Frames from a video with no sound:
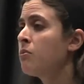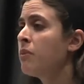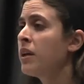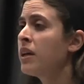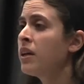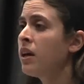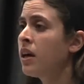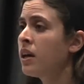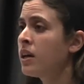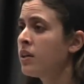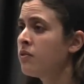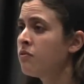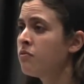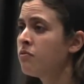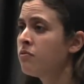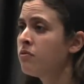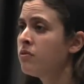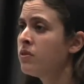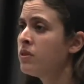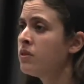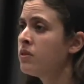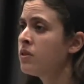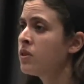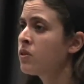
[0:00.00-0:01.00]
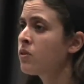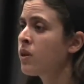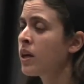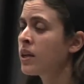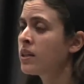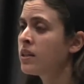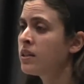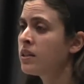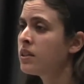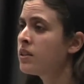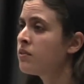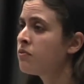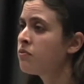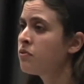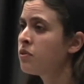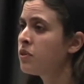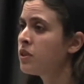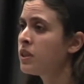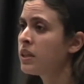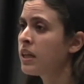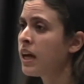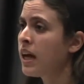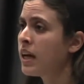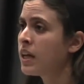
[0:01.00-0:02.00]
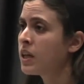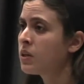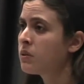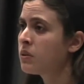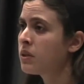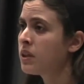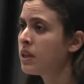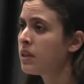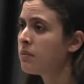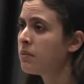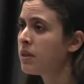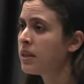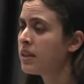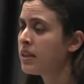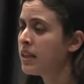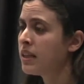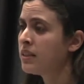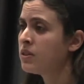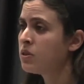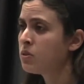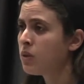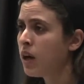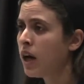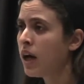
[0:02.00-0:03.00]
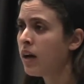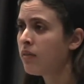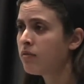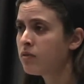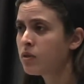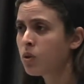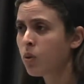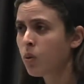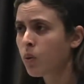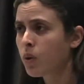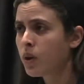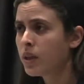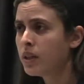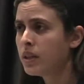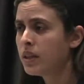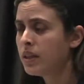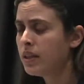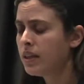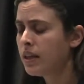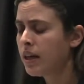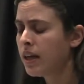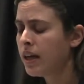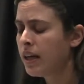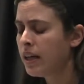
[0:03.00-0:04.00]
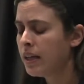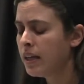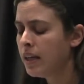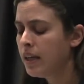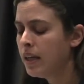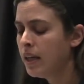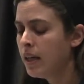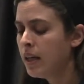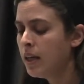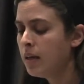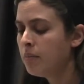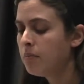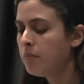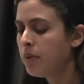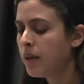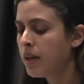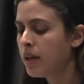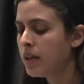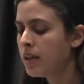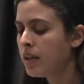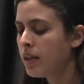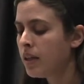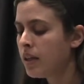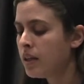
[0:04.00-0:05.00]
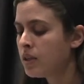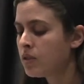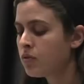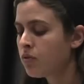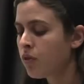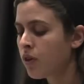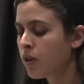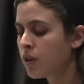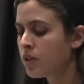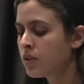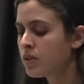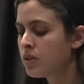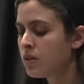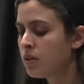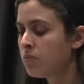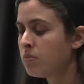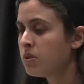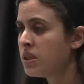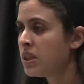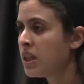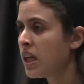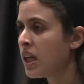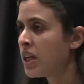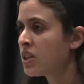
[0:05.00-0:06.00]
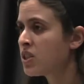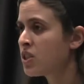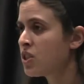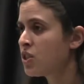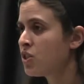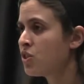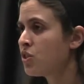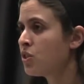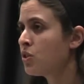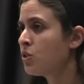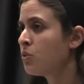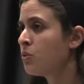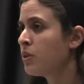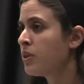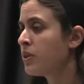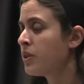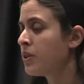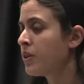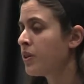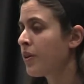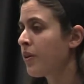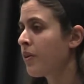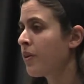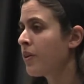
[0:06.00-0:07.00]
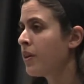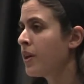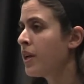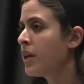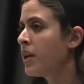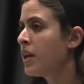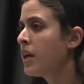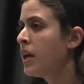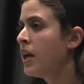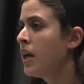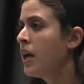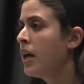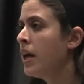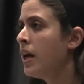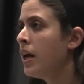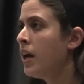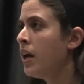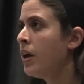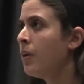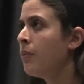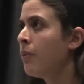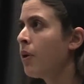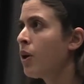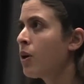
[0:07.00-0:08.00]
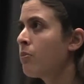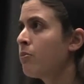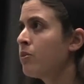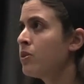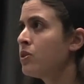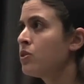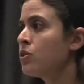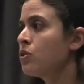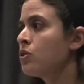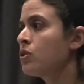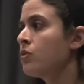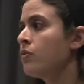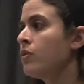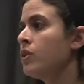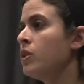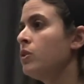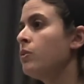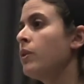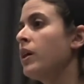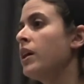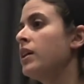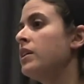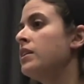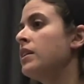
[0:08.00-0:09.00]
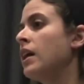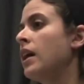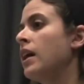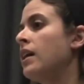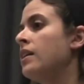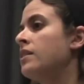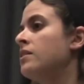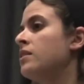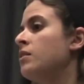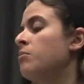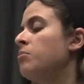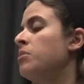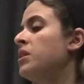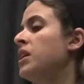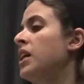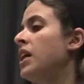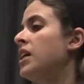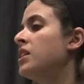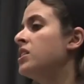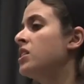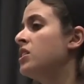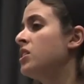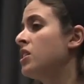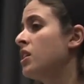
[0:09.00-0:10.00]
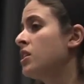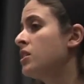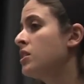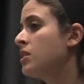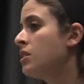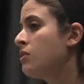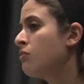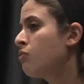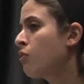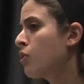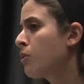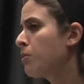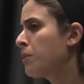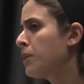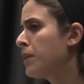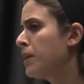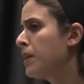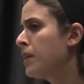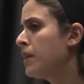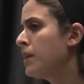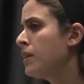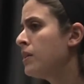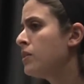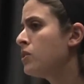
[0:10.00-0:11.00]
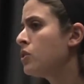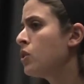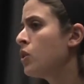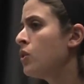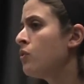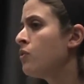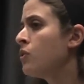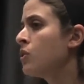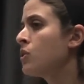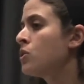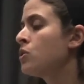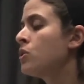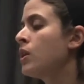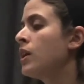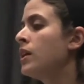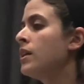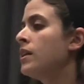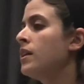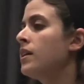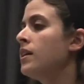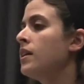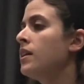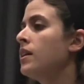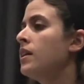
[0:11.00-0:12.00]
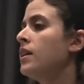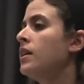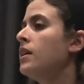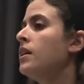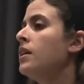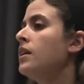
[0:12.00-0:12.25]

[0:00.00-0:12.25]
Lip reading: or may not have corrected it fully adequately, but they do have taurine in the diet. But as far as the pH issue with the urine, Harbingers of a New Age has a pH adjusted formula, so if you're trying to